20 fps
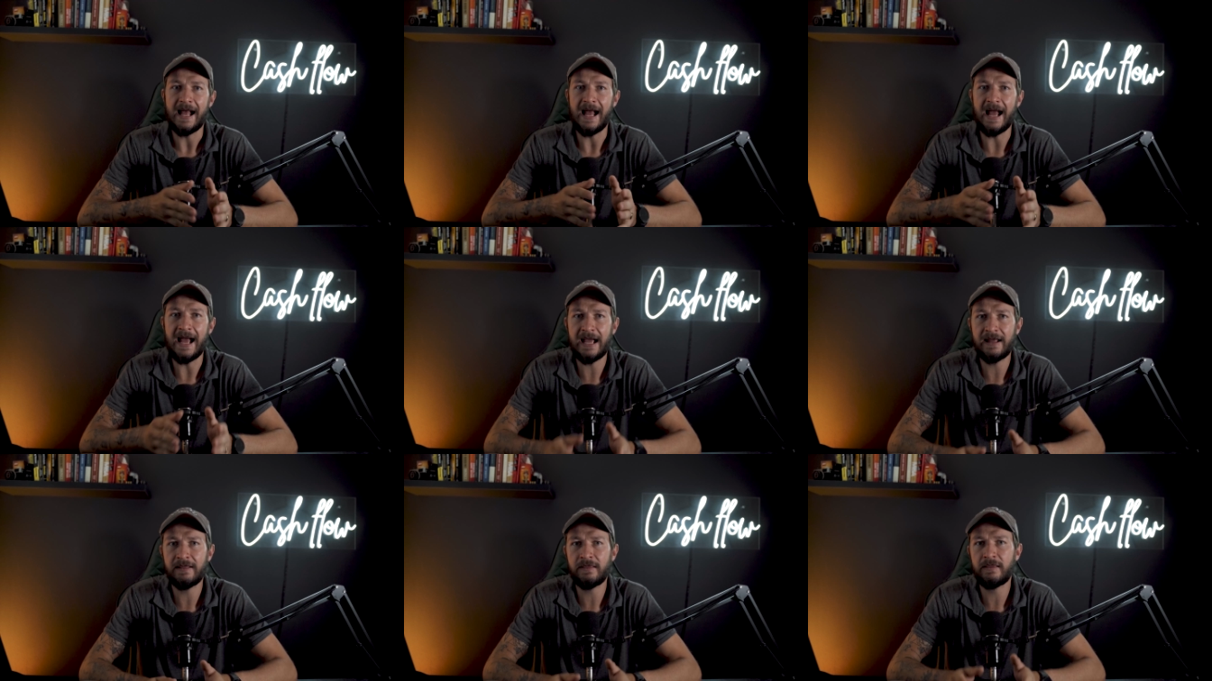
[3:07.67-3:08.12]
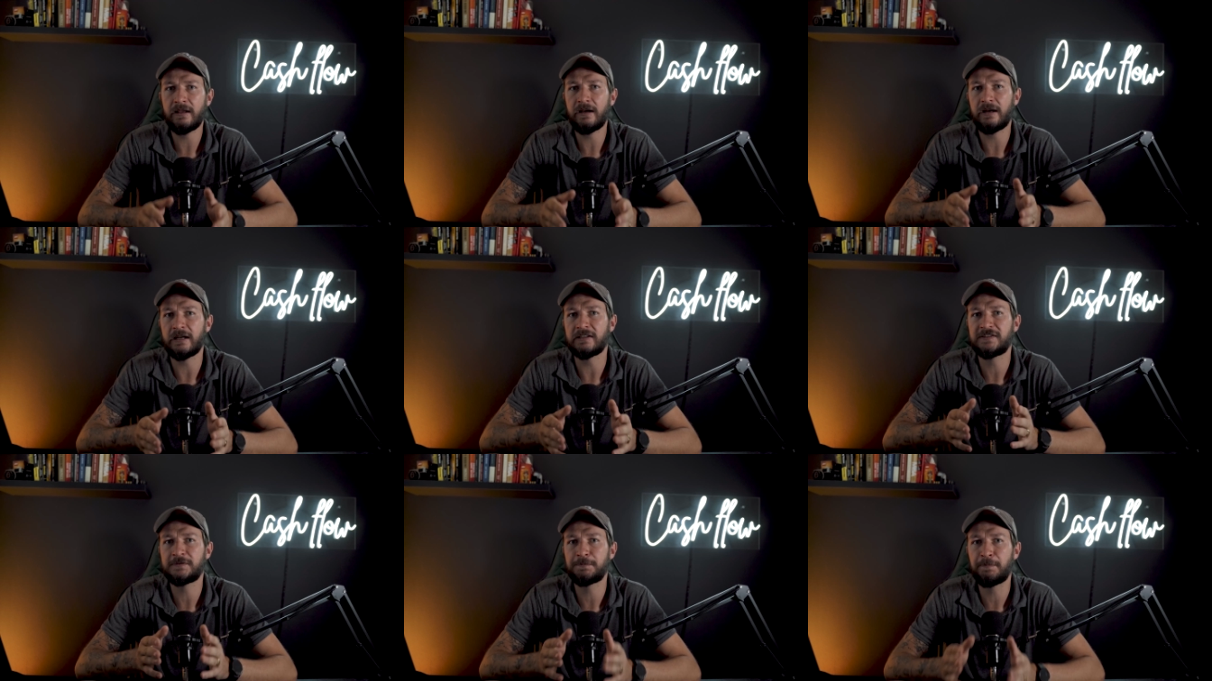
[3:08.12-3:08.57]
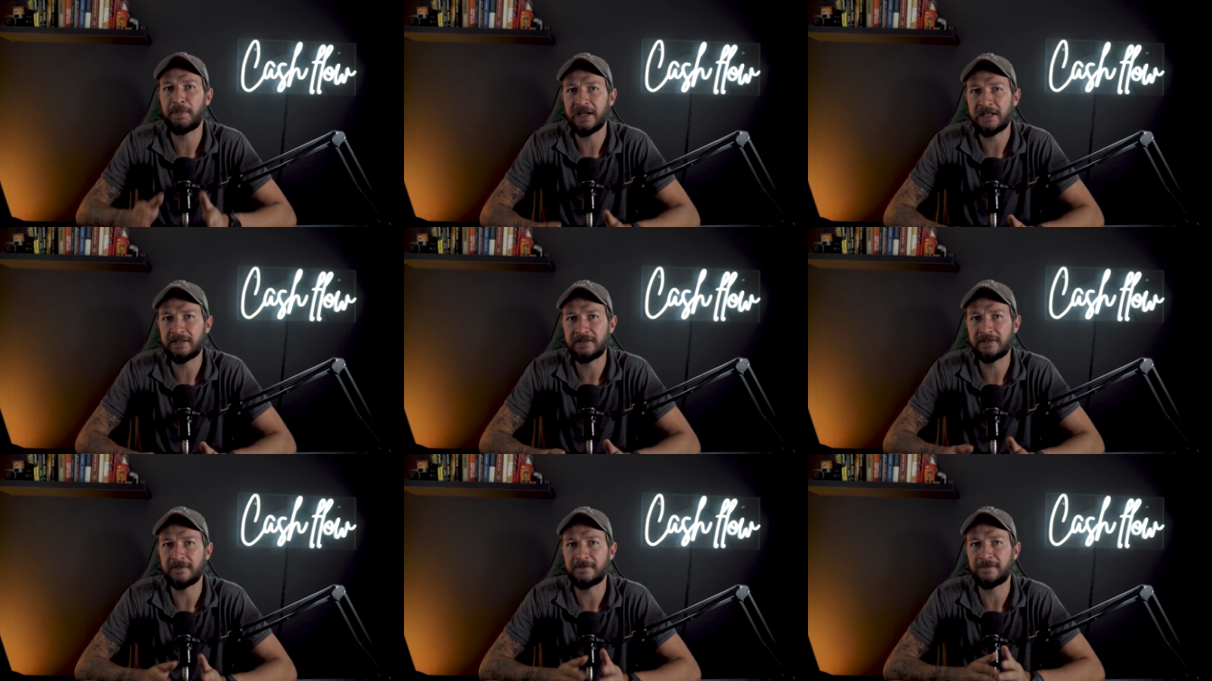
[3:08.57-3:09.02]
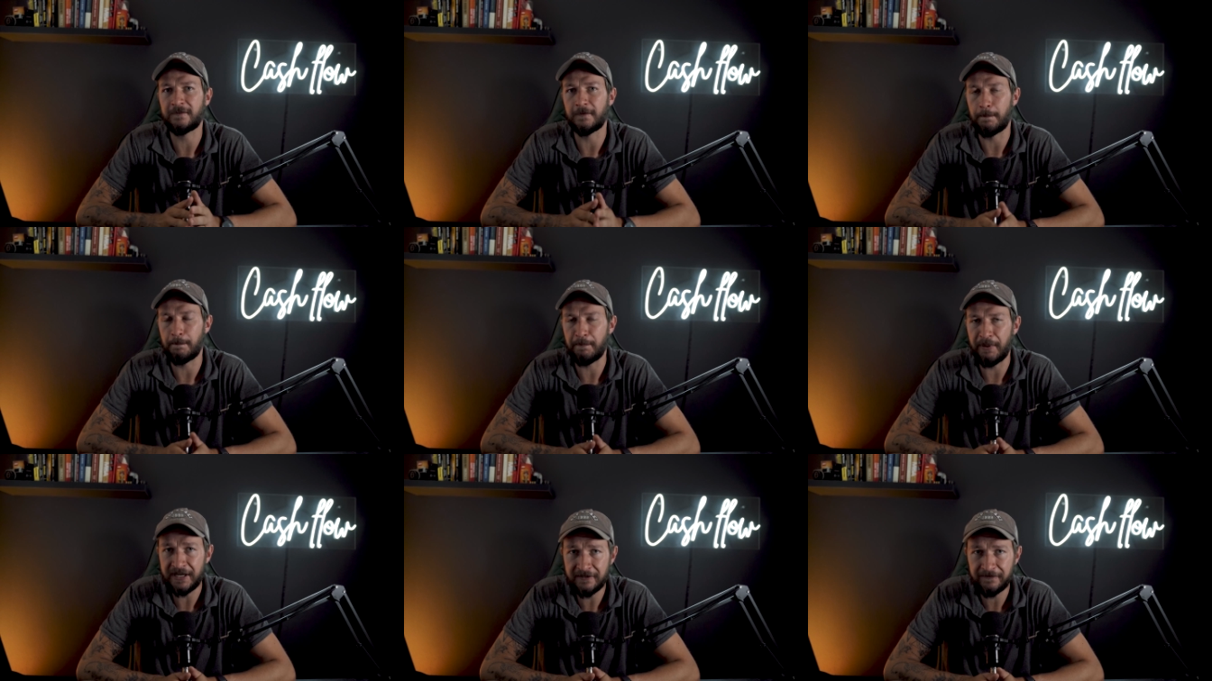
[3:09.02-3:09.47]
and their
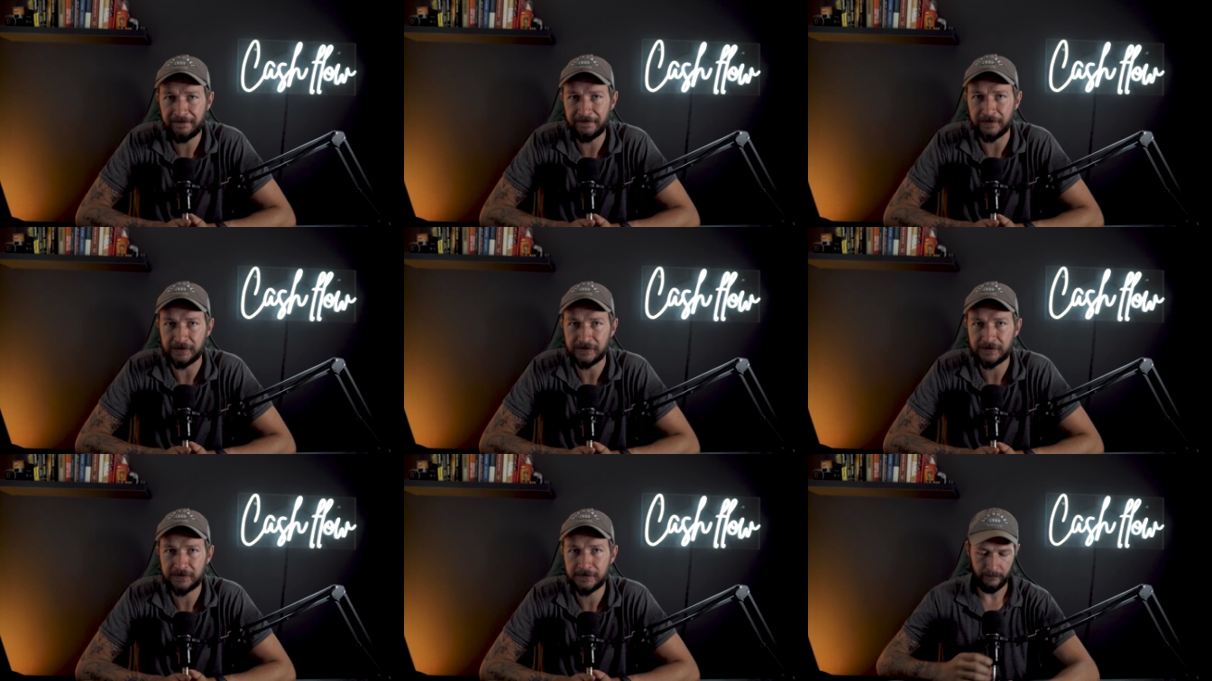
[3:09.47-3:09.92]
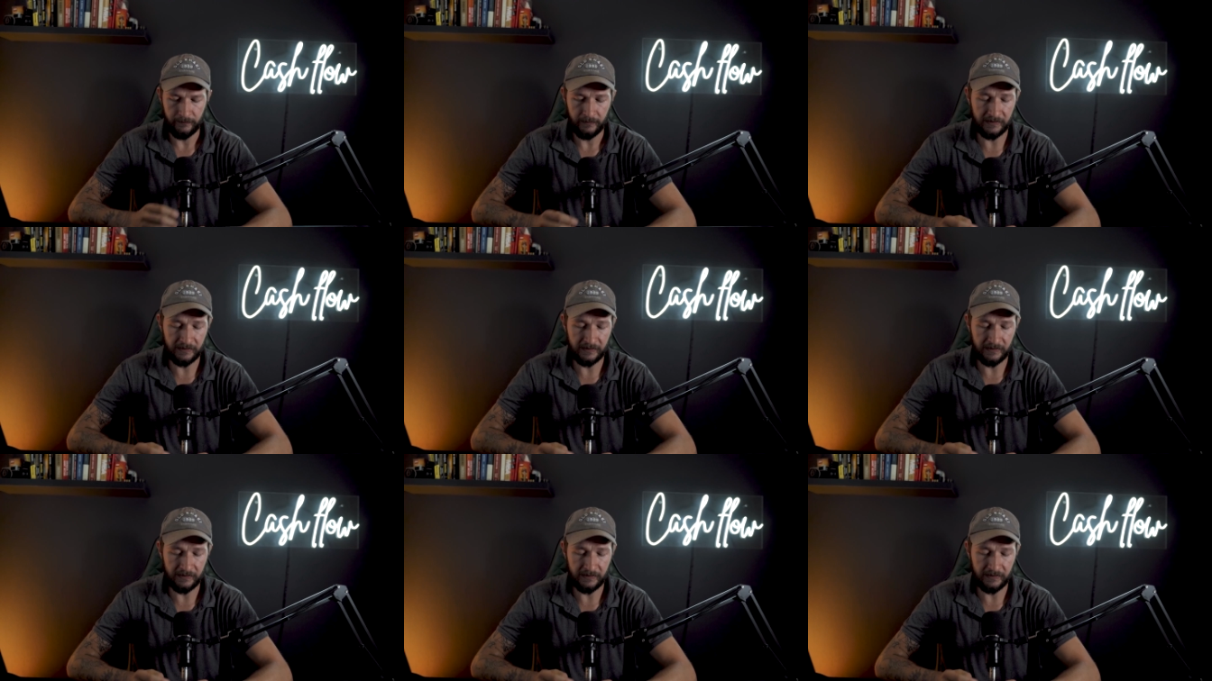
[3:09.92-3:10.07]
respective benefits.